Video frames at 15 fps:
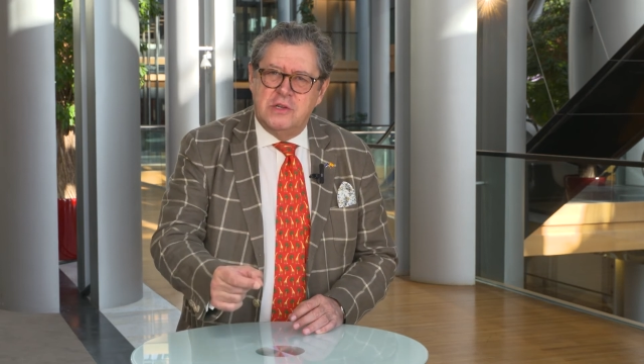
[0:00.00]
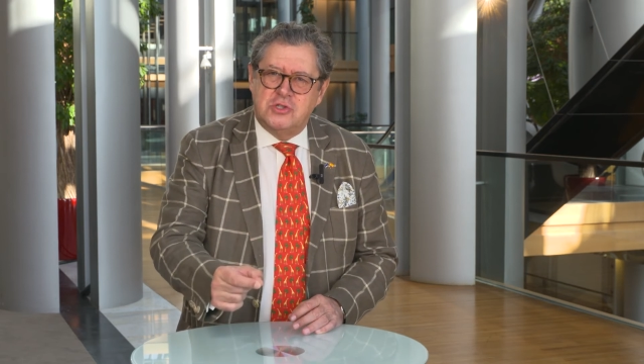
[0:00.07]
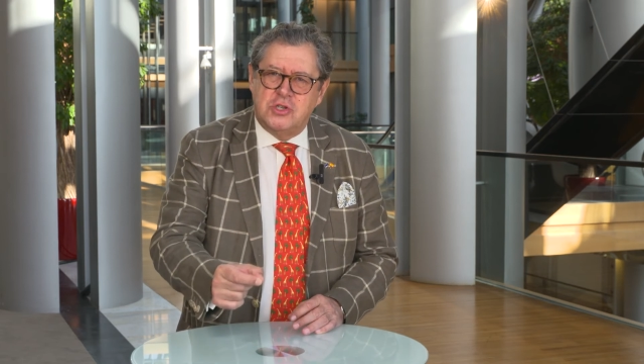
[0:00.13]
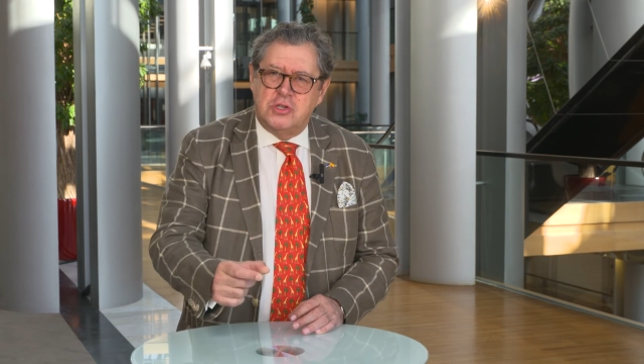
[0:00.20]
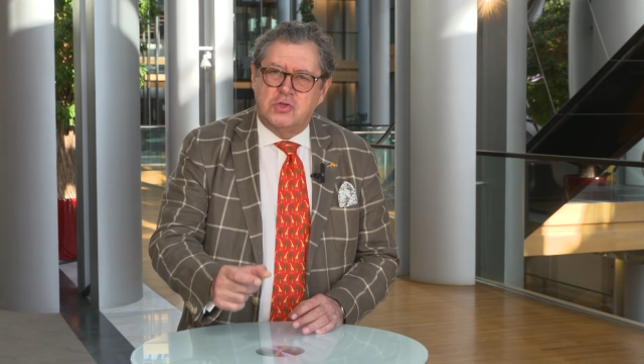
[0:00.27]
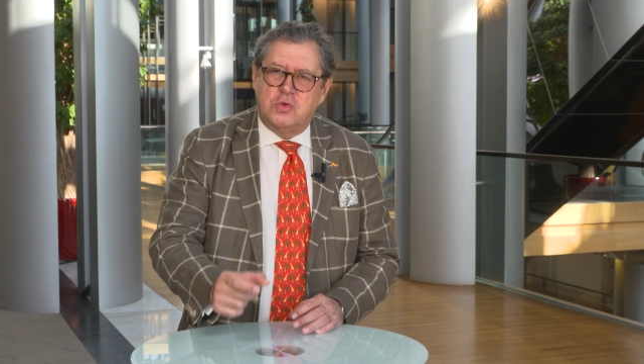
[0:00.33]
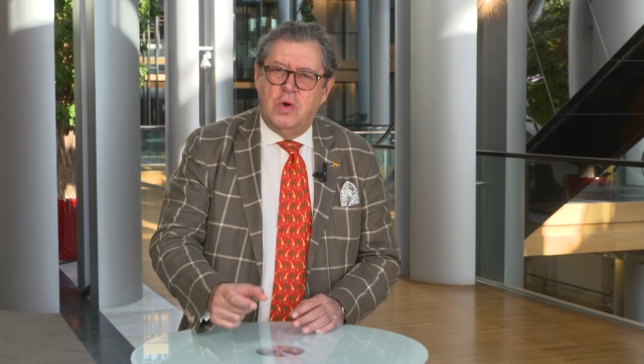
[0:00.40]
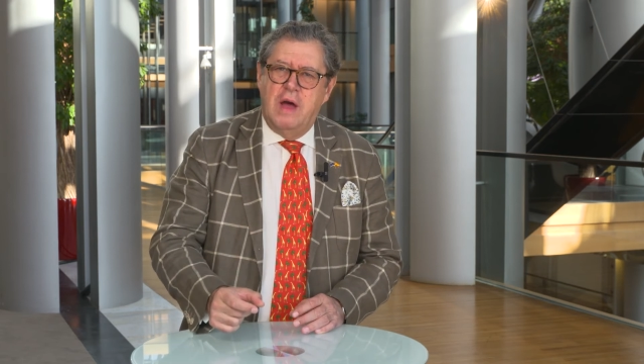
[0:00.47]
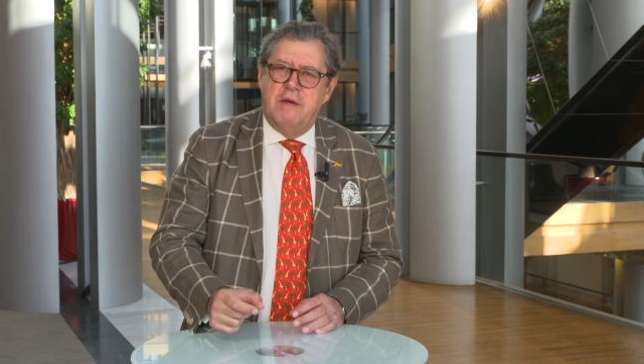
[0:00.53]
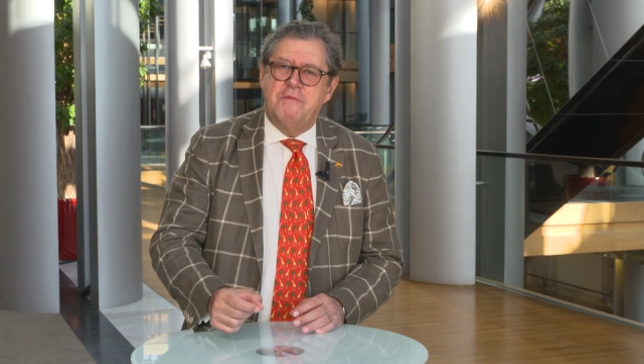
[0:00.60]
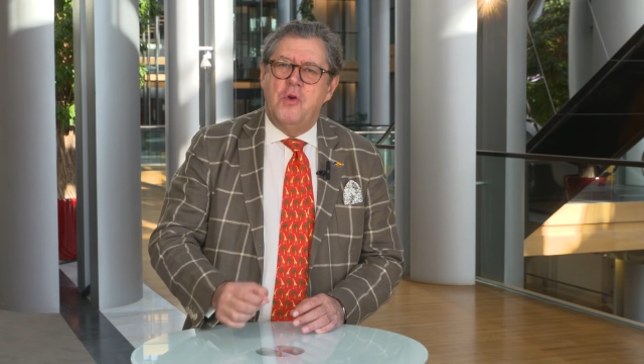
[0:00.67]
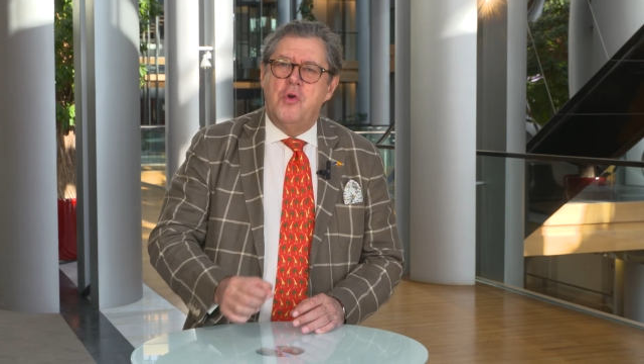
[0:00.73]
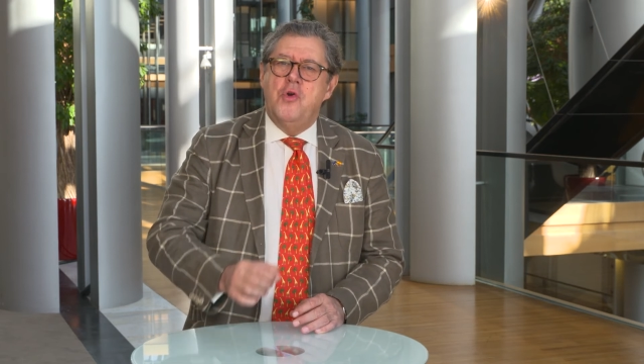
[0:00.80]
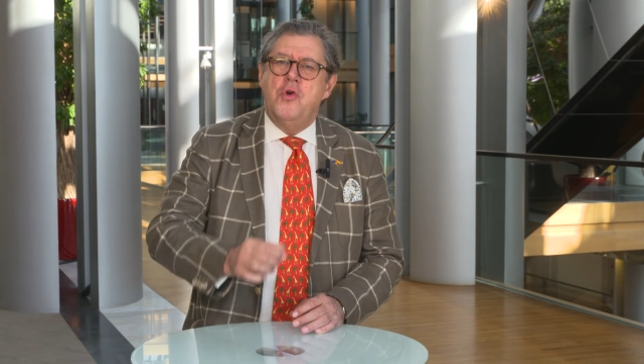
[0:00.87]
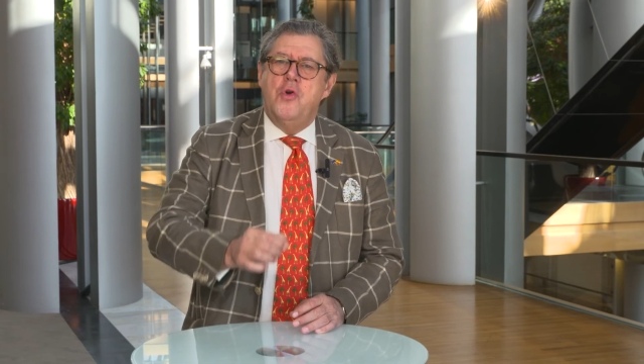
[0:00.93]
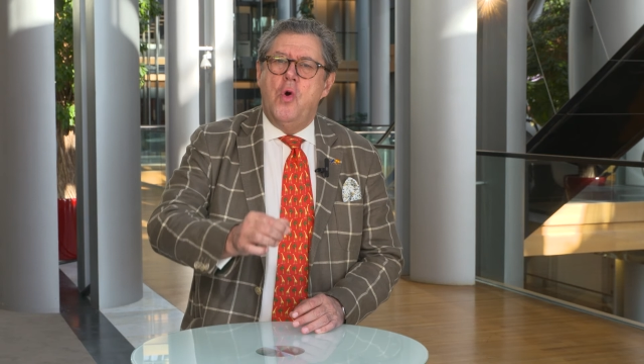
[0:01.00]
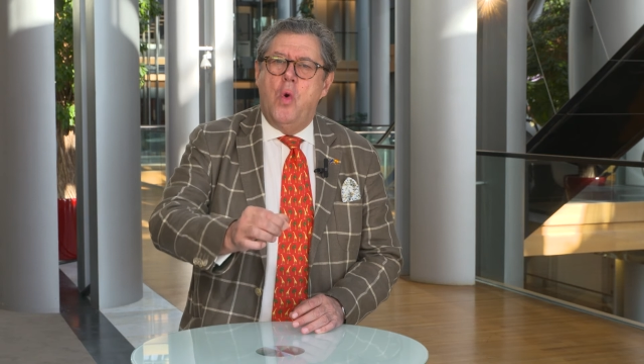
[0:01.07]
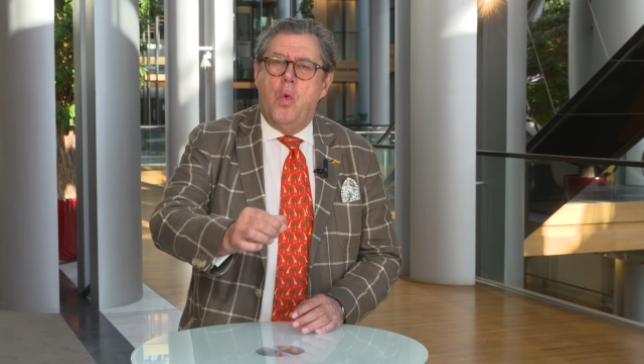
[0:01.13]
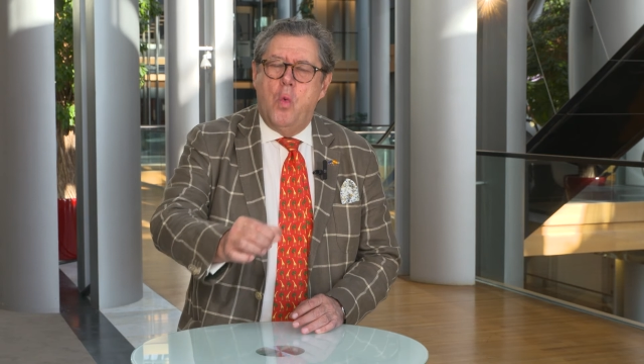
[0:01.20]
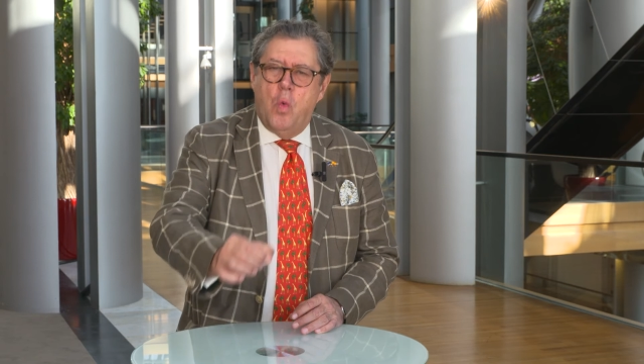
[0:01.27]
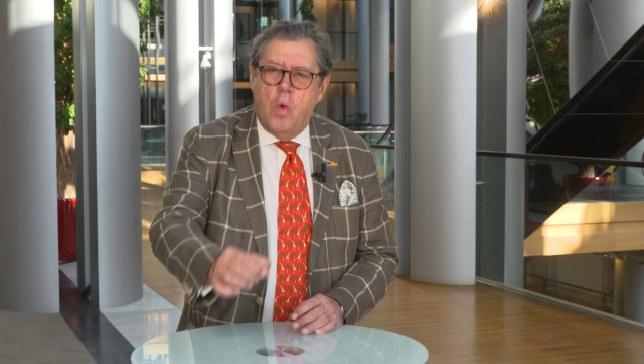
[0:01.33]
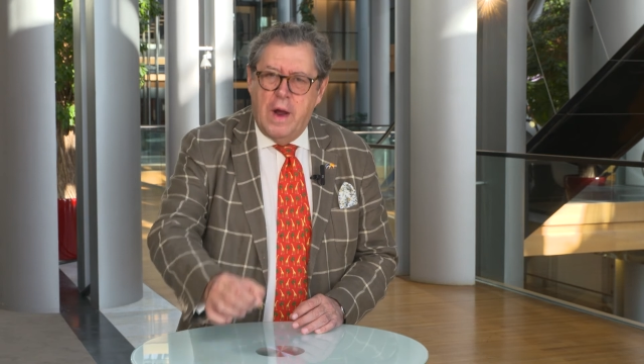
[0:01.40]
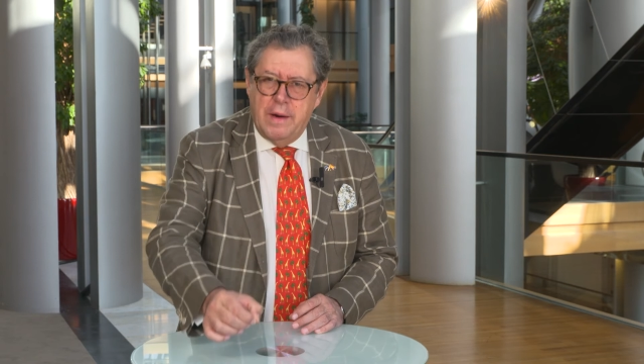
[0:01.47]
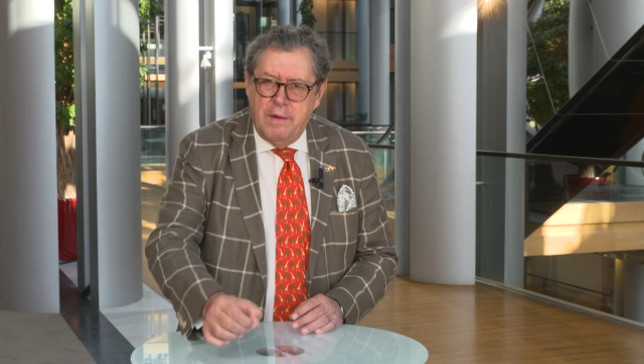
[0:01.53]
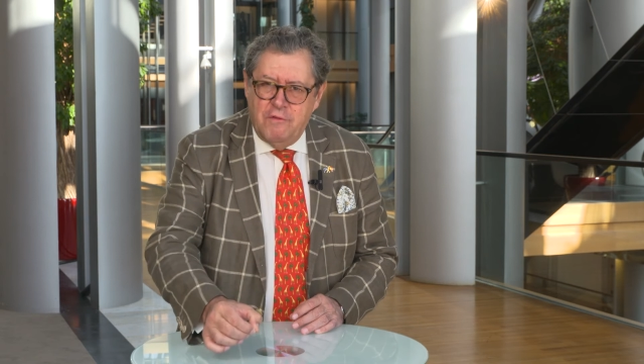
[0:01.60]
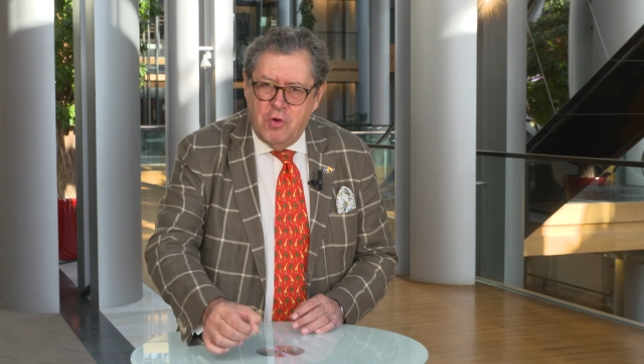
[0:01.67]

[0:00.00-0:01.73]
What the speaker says: just to have no one